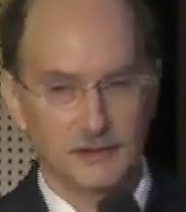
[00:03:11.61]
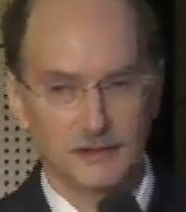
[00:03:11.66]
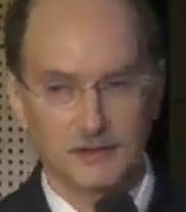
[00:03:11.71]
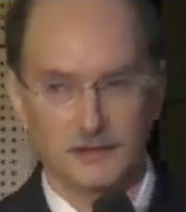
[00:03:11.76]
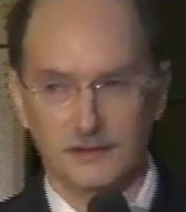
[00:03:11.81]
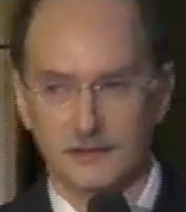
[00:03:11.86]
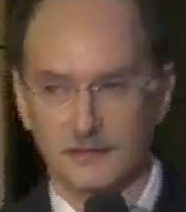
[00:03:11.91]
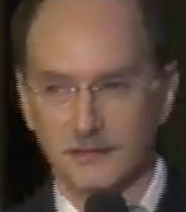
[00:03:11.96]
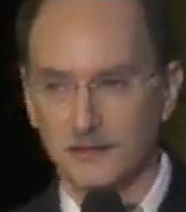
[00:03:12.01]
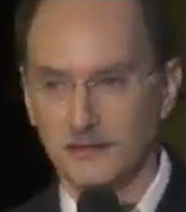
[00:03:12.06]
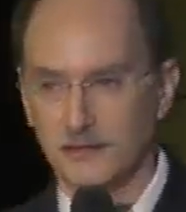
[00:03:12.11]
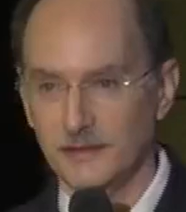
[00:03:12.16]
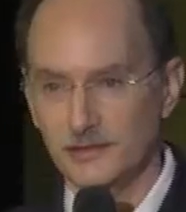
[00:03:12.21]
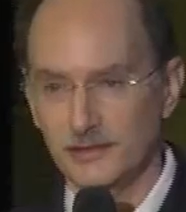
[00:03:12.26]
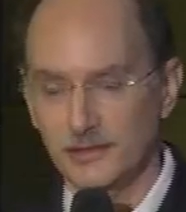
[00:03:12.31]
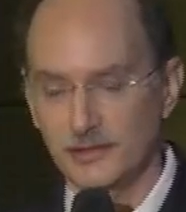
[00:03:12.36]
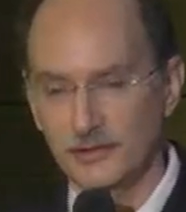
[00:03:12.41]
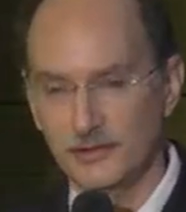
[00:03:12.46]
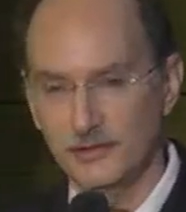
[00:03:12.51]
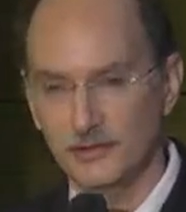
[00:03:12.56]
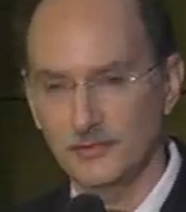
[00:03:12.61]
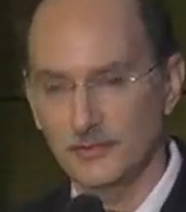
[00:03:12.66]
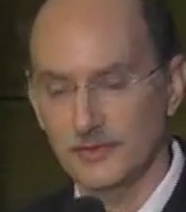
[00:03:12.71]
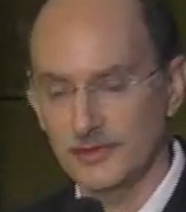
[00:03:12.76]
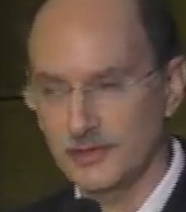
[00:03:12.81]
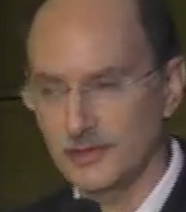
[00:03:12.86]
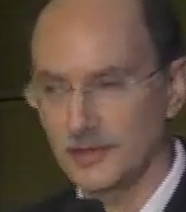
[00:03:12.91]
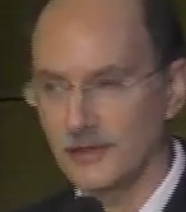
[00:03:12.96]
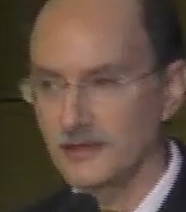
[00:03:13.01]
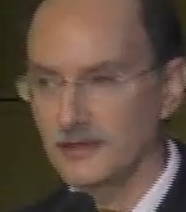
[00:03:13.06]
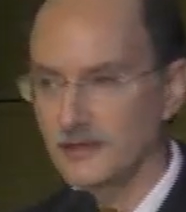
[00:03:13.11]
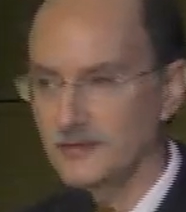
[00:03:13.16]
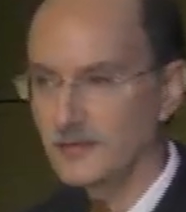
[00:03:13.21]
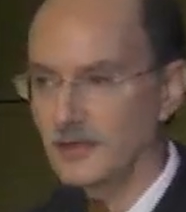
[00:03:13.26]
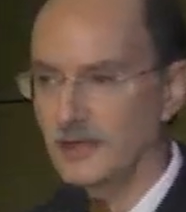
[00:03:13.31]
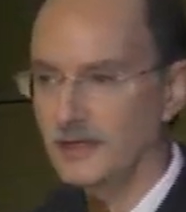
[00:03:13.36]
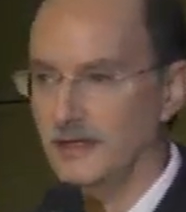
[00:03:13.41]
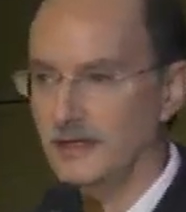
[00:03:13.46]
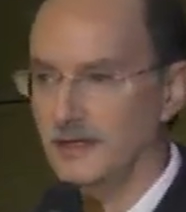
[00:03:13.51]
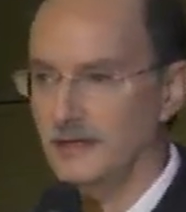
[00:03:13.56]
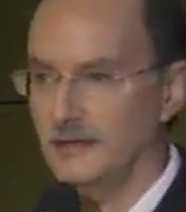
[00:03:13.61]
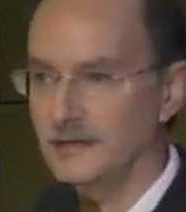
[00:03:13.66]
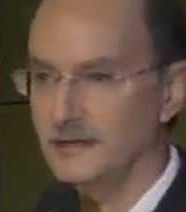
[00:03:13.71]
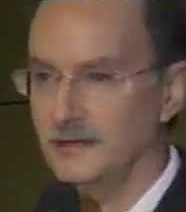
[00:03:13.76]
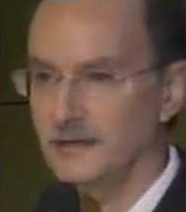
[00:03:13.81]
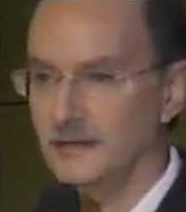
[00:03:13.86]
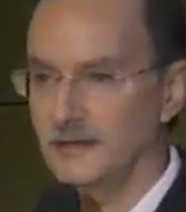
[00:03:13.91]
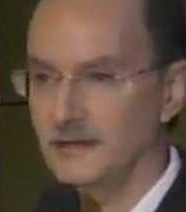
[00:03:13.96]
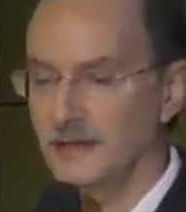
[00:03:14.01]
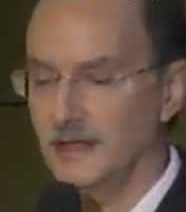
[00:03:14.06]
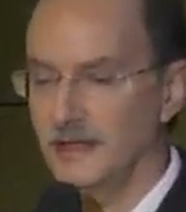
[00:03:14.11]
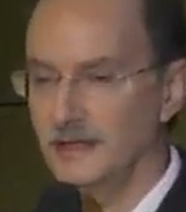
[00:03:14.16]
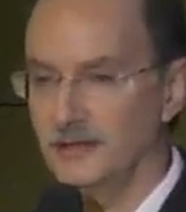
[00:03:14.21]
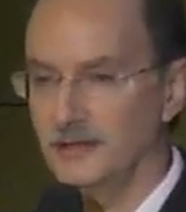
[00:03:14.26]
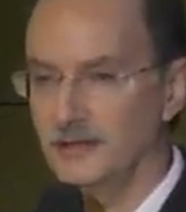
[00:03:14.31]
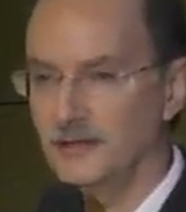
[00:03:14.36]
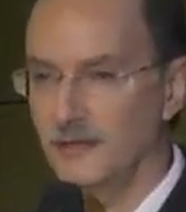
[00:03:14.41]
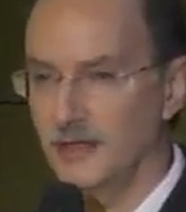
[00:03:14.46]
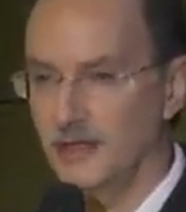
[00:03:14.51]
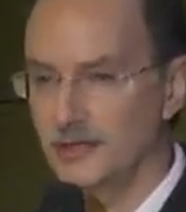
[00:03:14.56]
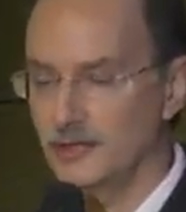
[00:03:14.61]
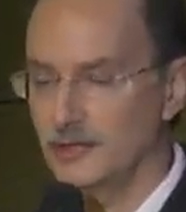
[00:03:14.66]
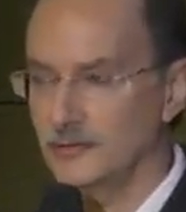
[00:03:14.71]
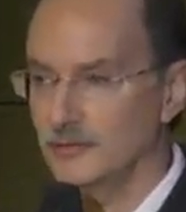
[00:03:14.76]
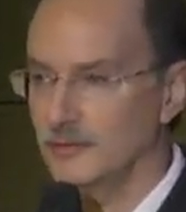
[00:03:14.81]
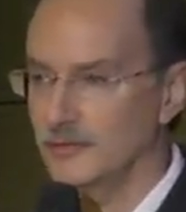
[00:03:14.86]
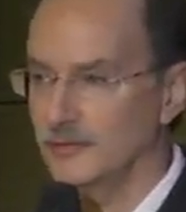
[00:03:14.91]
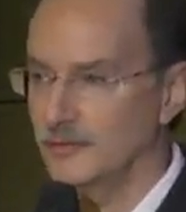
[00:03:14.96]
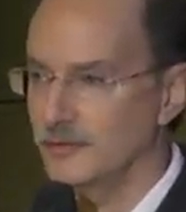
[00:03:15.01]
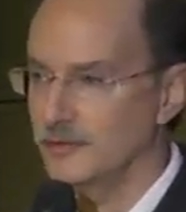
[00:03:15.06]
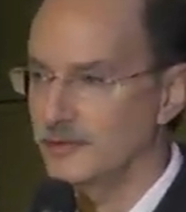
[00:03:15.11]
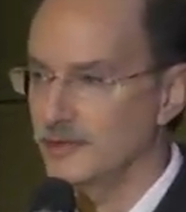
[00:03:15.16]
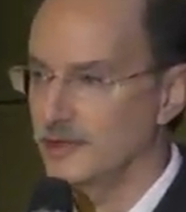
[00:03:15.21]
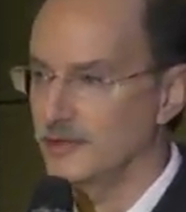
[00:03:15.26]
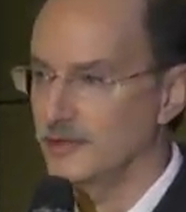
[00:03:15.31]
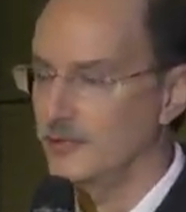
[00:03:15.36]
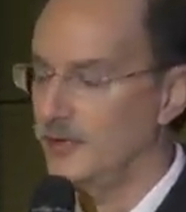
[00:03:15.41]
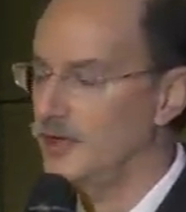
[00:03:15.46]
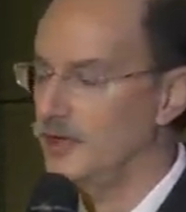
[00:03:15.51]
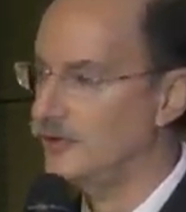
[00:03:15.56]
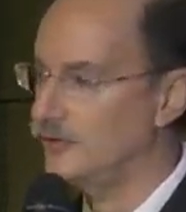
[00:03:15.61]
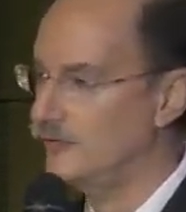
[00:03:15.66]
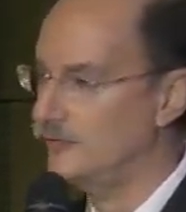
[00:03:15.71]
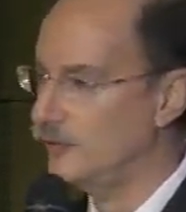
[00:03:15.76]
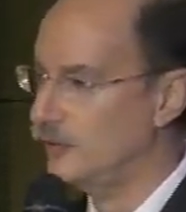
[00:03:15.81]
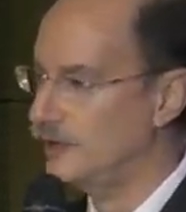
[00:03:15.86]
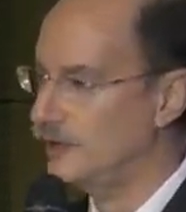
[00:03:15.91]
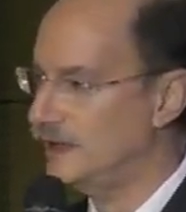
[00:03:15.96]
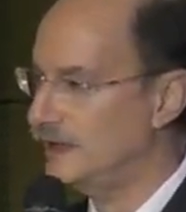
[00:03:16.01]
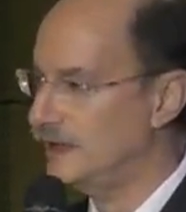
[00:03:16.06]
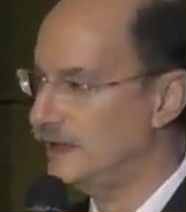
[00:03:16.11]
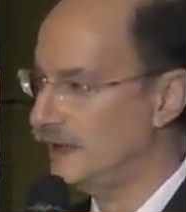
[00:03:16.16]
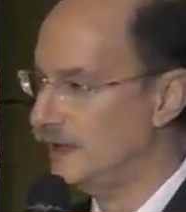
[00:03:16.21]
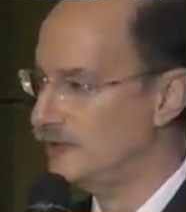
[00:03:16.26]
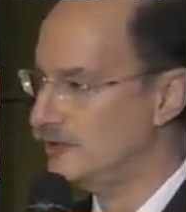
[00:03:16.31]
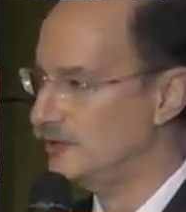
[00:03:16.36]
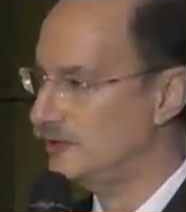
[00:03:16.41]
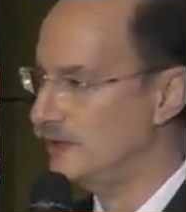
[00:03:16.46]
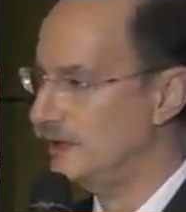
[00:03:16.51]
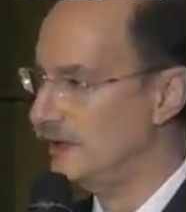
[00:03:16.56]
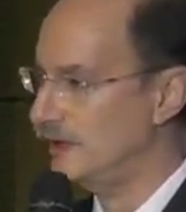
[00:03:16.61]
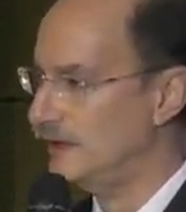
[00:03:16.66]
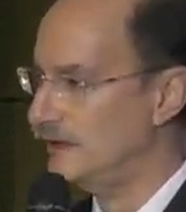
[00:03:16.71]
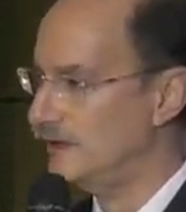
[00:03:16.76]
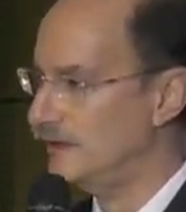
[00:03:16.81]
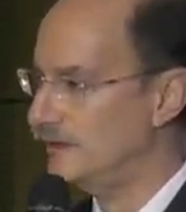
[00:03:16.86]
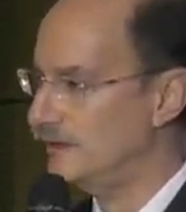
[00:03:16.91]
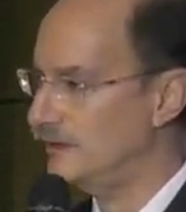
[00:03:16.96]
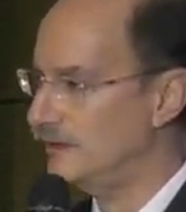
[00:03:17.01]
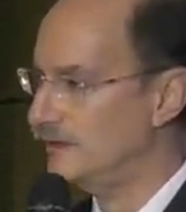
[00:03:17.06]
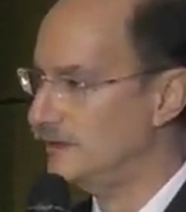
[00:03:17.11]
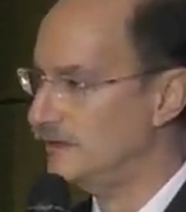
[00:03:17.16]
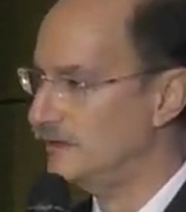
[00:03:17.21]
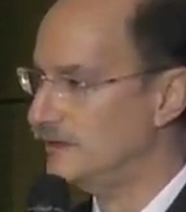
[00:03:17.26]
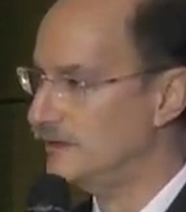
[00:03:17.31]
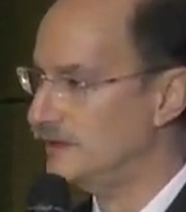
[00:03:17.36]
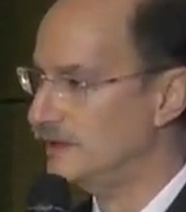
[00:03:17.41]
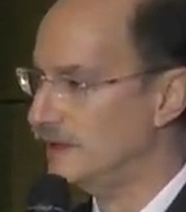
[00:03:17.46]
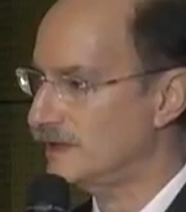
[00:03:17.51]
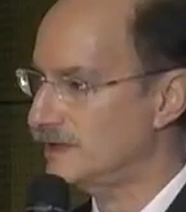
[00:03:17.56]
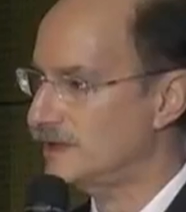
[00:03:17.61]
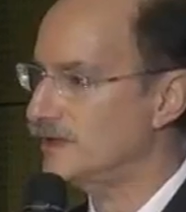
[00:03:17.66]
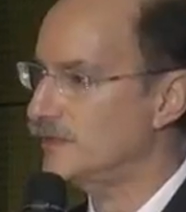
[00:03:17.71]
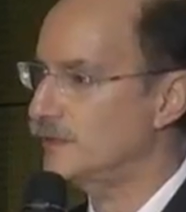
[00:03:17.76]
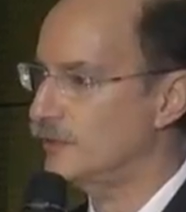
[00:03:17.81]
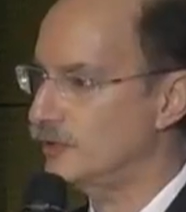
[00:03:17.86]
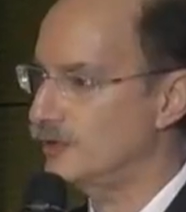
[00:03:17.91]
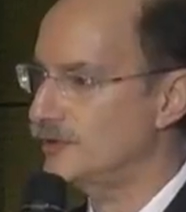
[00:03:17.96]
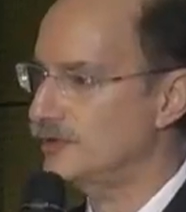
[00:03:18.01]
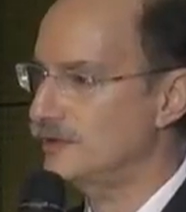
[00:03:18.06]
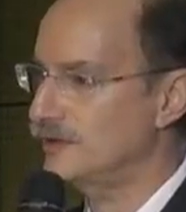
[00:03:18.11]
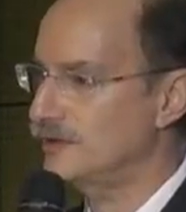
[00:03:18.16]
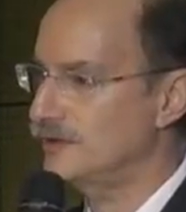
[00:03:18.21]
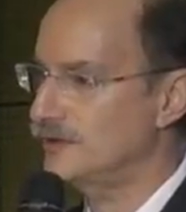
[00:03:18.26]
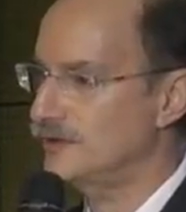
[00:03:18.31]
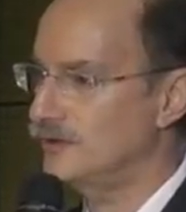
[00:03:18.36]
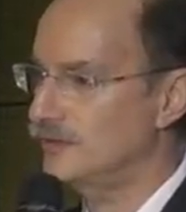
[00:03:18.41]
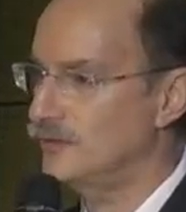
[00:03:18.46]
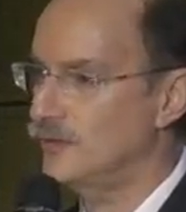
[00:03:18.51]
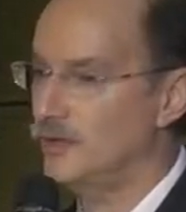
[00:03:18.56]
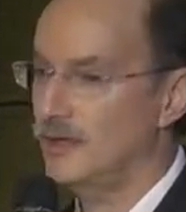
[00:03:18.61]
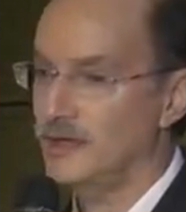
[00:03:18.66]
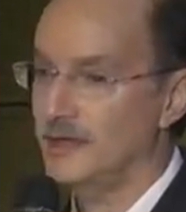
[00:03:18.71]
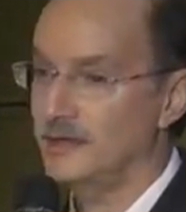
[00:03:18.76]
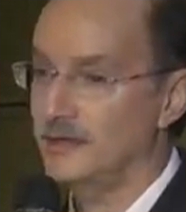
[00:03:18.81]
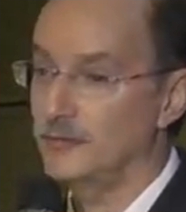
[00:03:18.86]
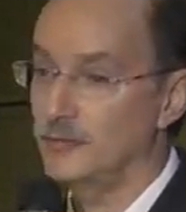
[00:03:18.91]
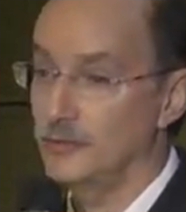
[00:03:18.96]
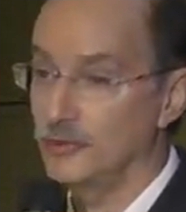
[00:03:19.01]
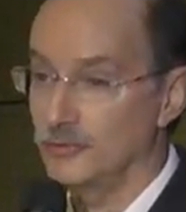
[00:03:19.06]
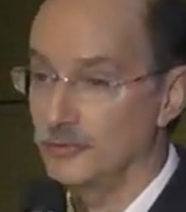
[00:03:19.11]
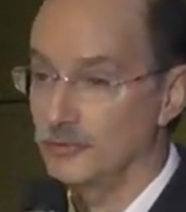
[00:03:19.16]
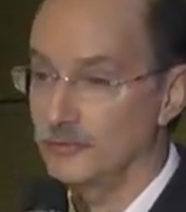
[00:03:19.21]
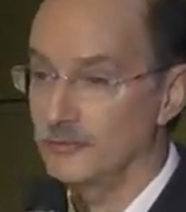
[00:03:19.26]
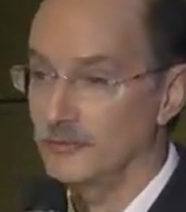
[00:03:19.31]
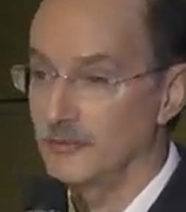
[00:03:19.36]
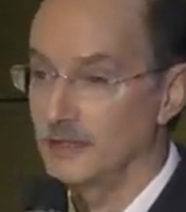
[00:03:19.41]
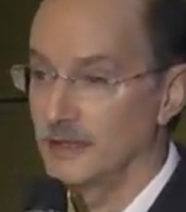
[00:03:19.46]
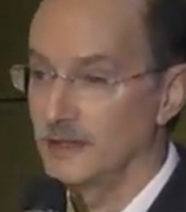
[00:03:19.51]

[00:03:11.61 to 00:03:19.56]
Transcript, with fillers: our institute was started by uh, Edgar Mitchell, who was the Apollo 14 astronaut and the sixth person to walk on the moon.